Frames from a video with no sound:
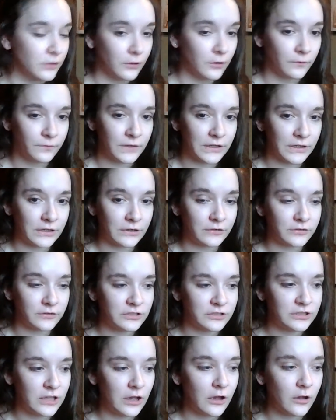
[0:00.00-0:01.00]
Go figure.
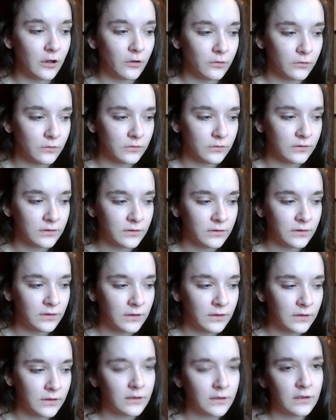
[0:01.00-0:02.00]
So
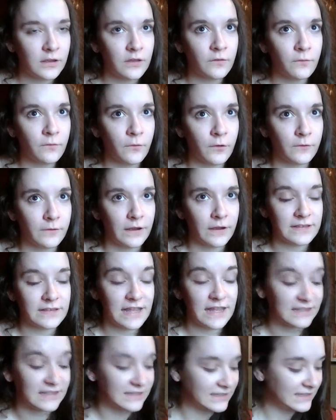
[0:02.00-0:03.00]
4, 5,
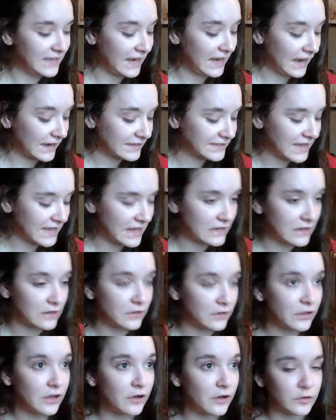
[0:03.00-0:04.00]
that's 6, and
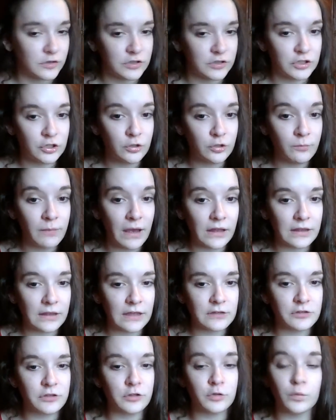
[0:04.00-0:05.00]
then there's 2
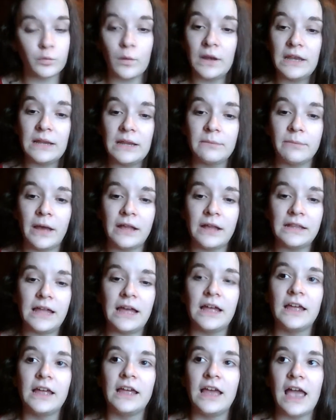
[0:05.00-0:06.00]
Bellas. There's Wedding
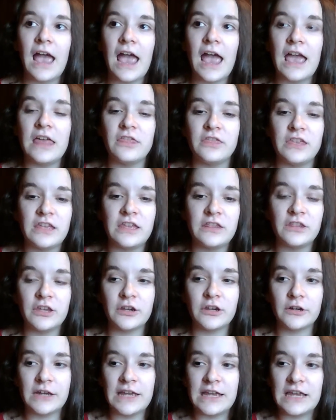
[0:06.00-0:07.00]
Bella, and then
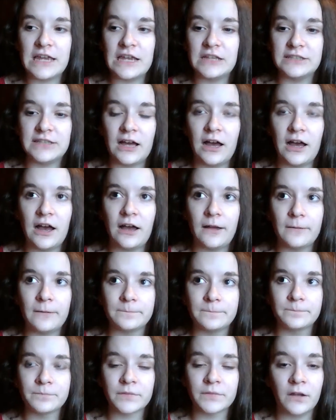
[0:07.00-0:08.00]
there is
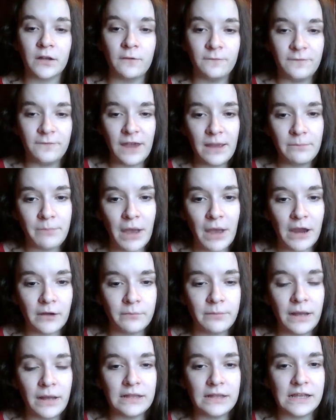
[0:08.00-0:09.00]

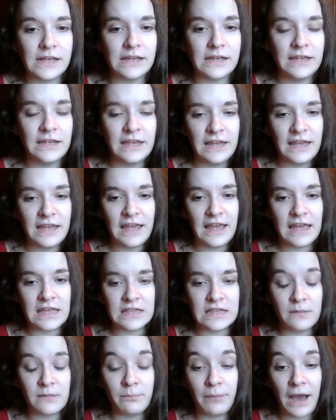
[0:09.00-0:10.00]
Vampire Bella
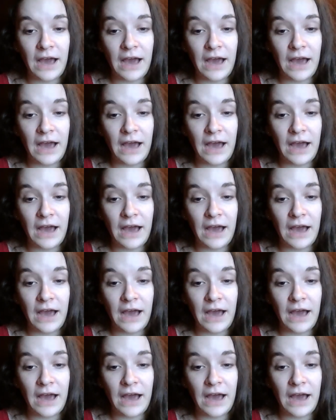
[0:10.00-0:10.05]
in the